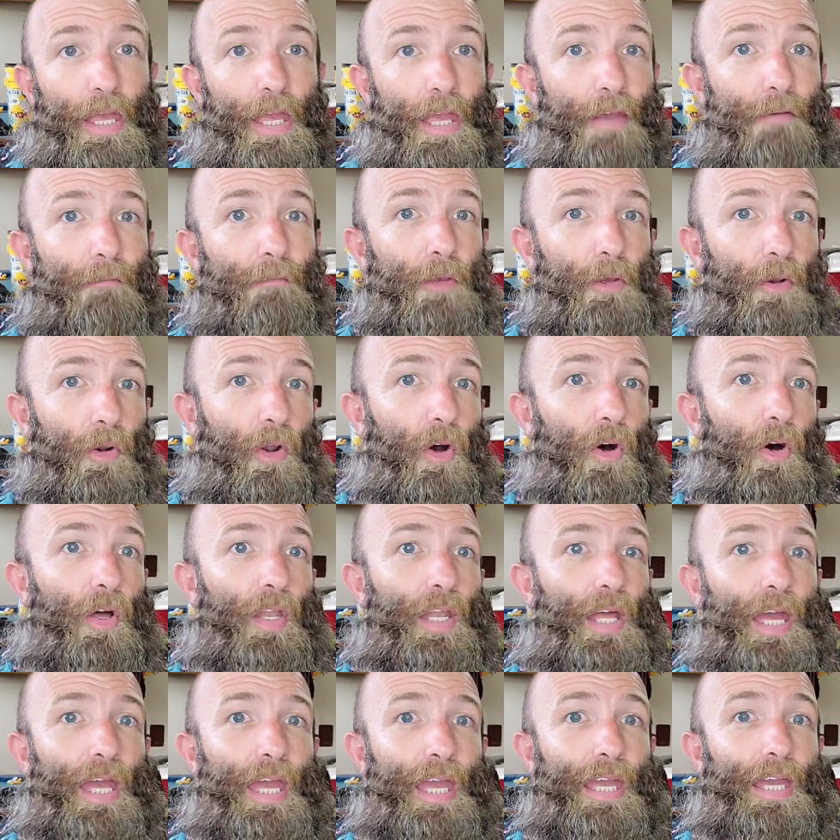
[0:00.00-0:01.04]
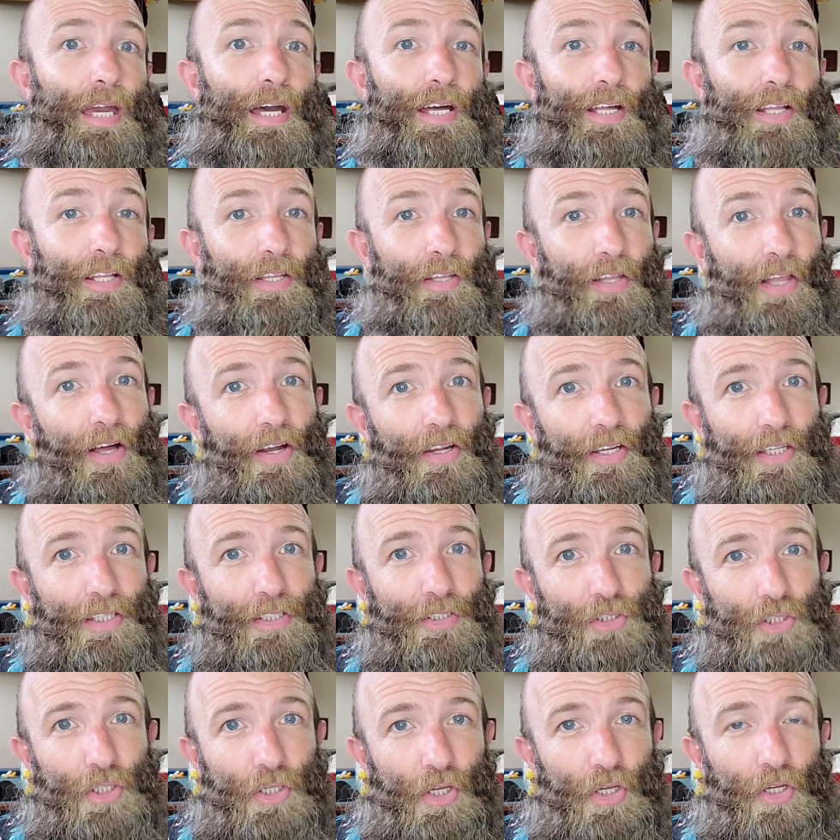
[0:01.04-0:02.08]
If you're on a
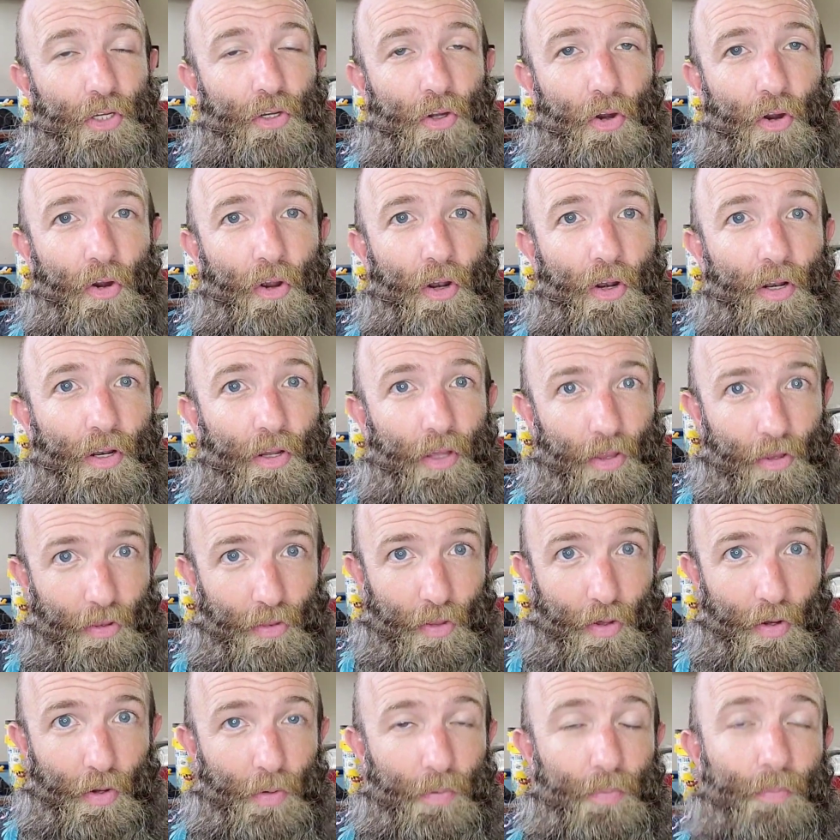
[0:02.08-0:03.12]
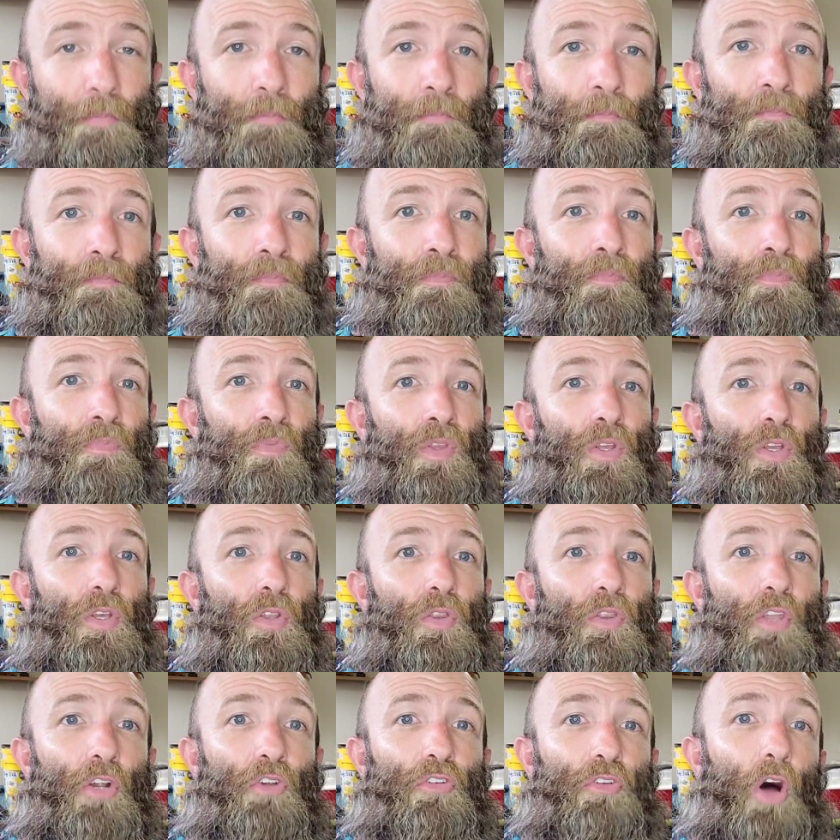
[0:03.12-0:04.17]
luggage car, though,
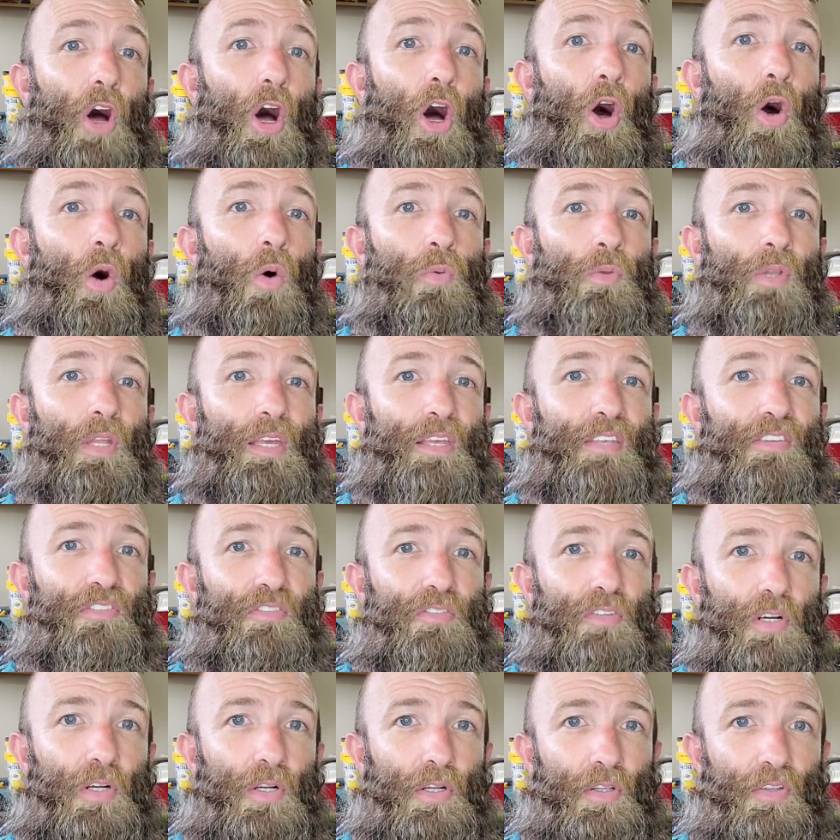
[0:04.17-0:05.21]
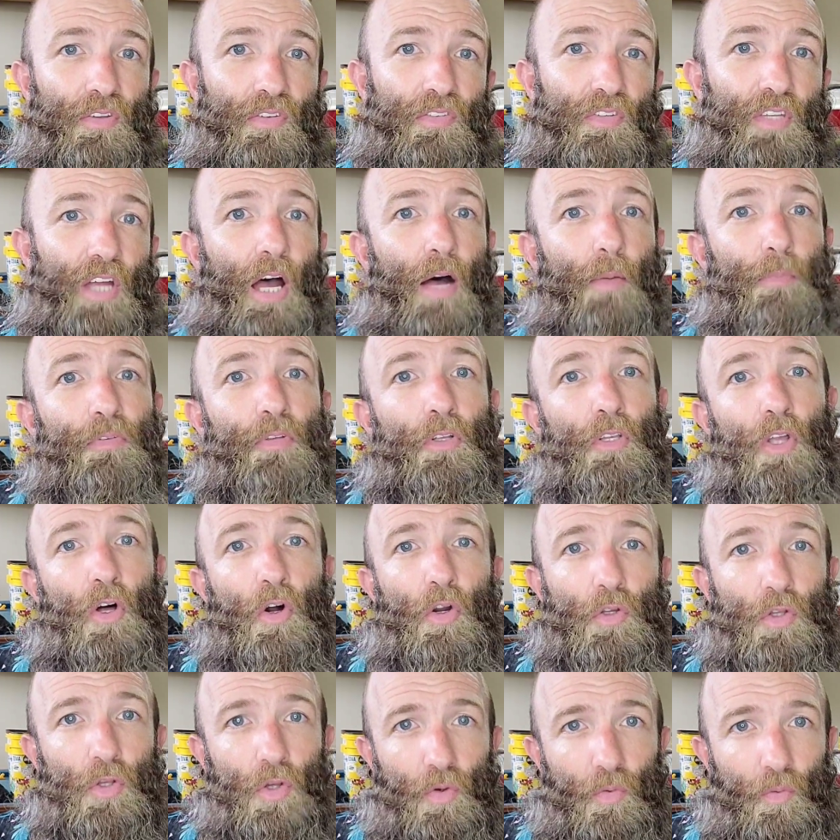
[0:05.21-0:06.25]
there's only certain stops
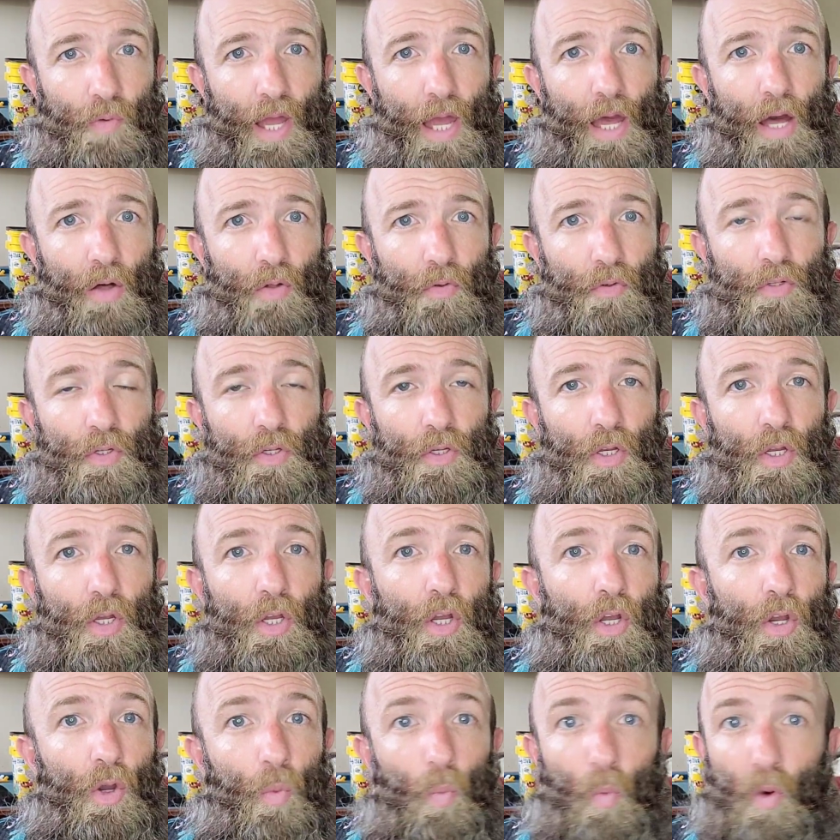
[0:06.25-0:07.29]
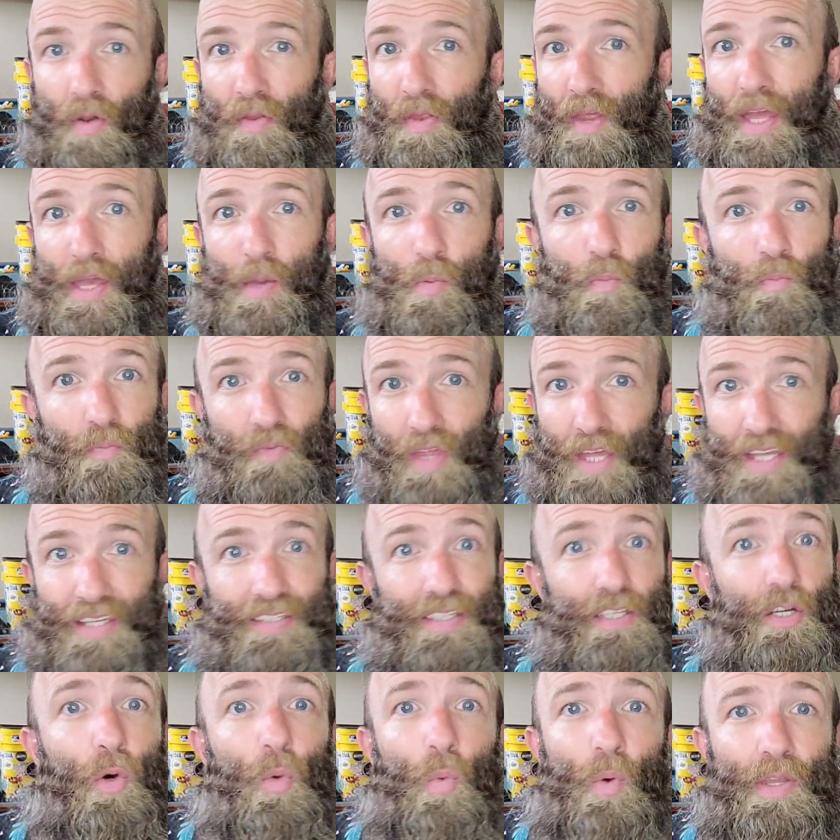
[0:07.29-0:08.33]
along your route where they
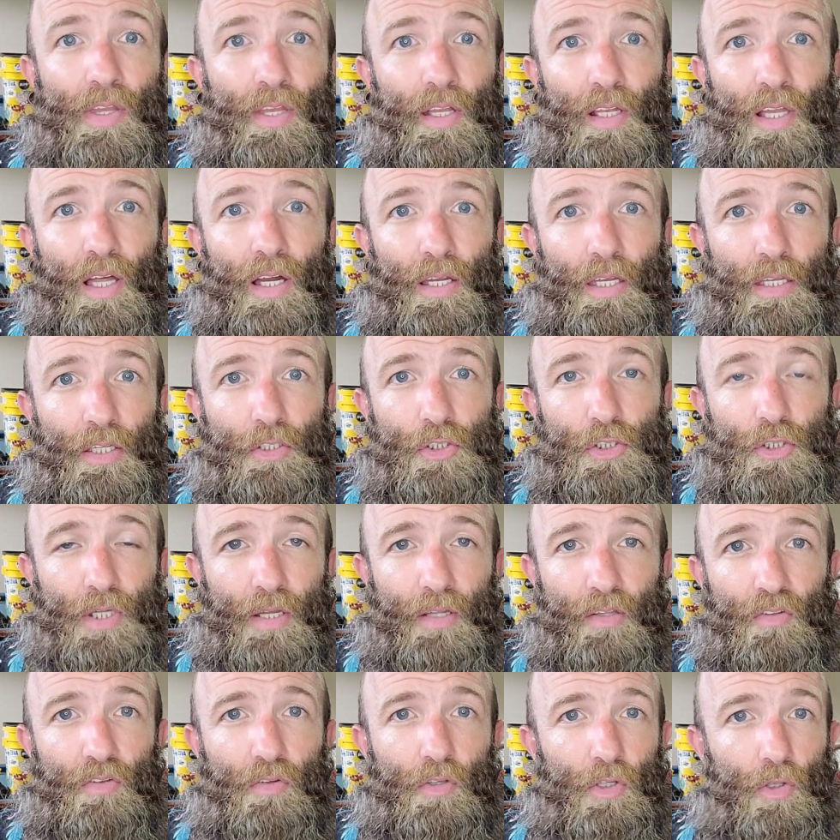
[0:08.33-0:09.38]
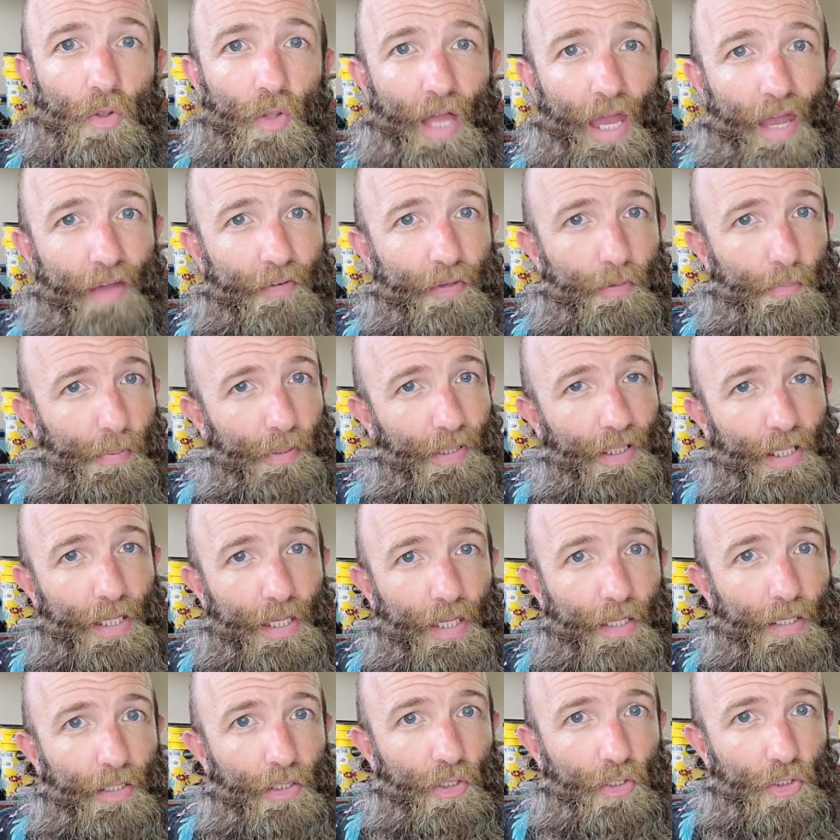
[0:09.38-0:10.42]
deal with the luggage. And so you'll have to
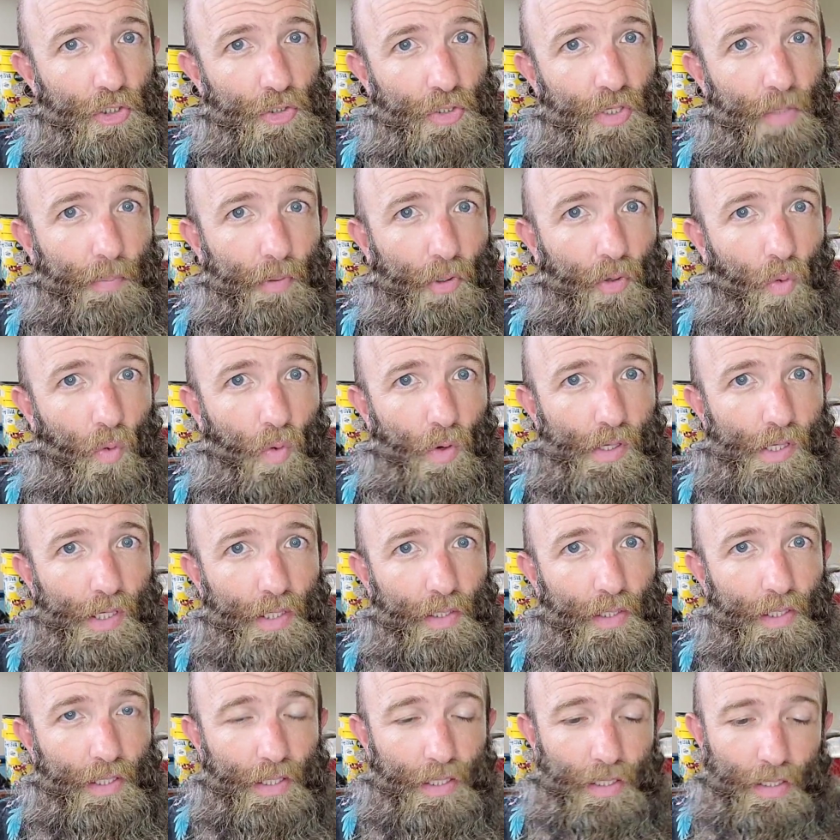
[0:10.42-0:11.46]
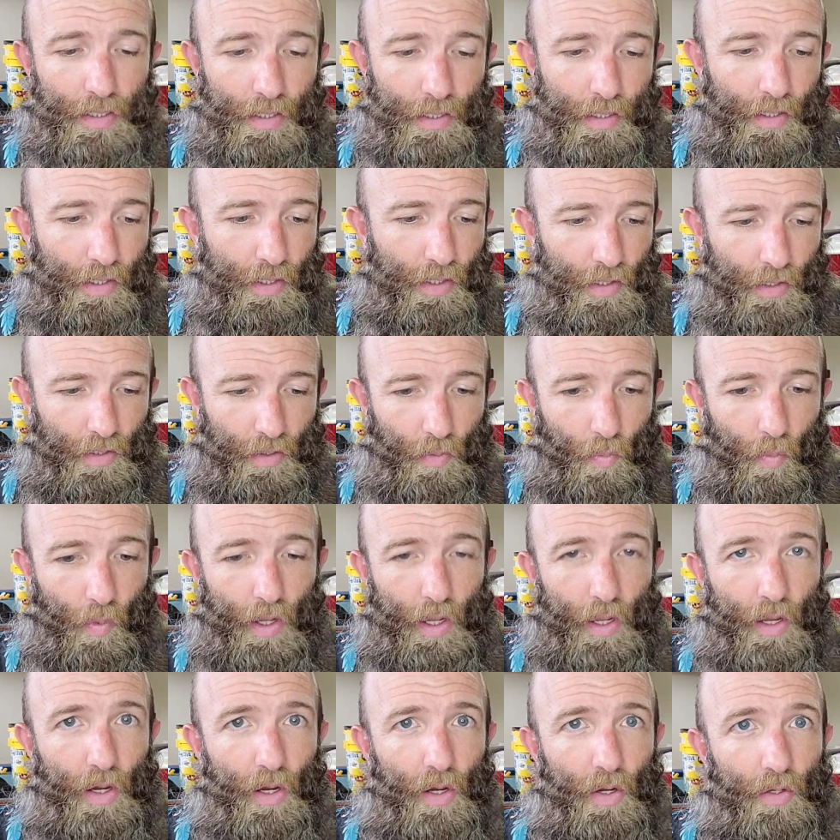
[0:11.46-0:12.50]
plan your trip accordingly,
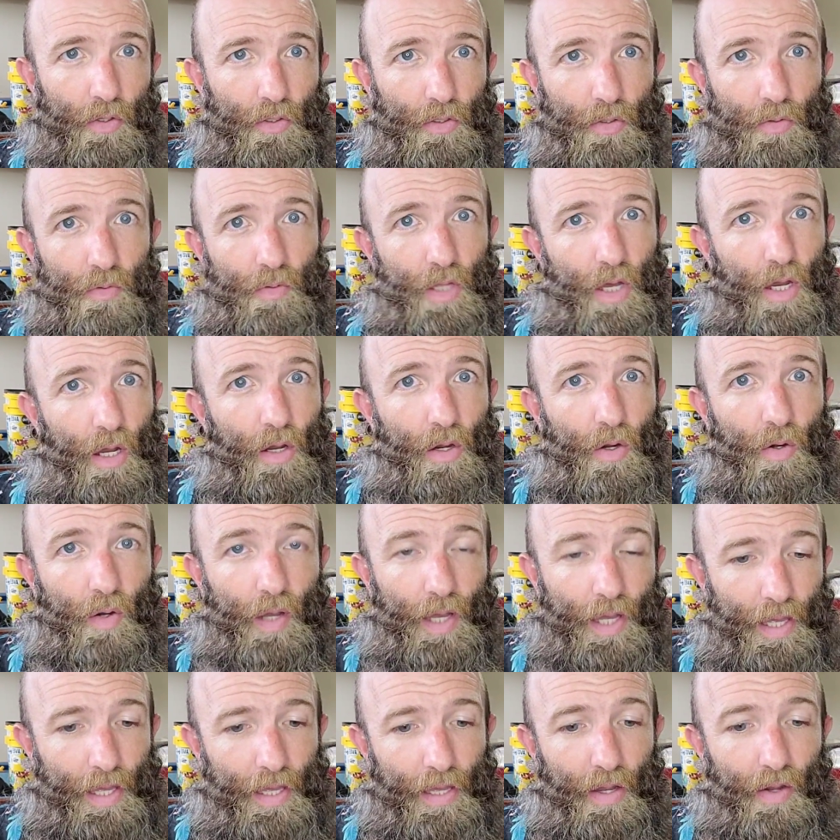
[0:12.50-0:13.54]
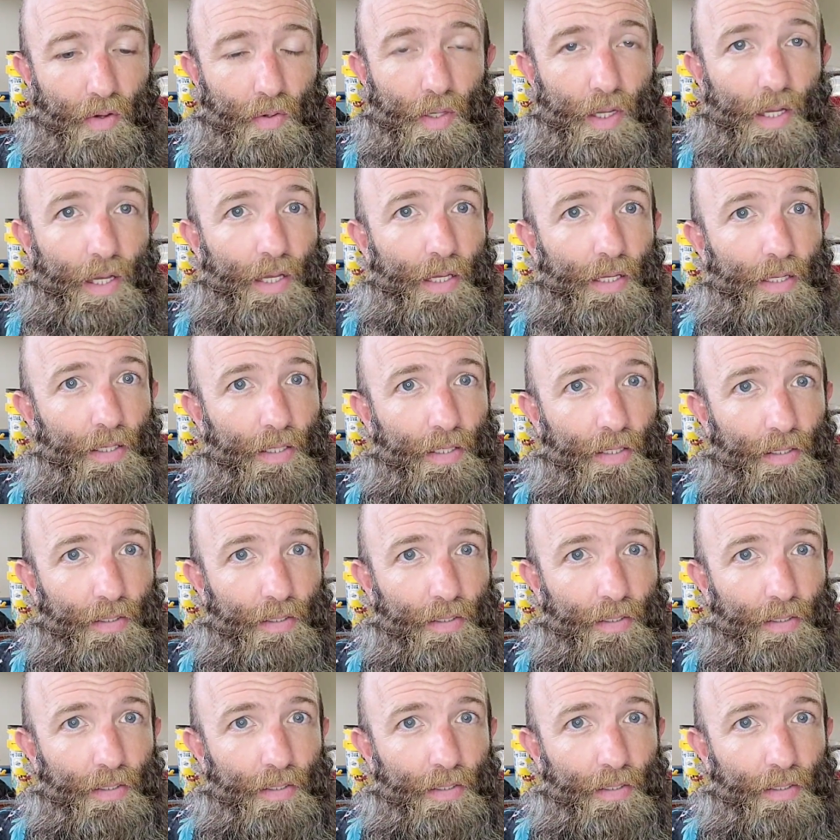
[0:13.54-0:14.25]
where hey, okay,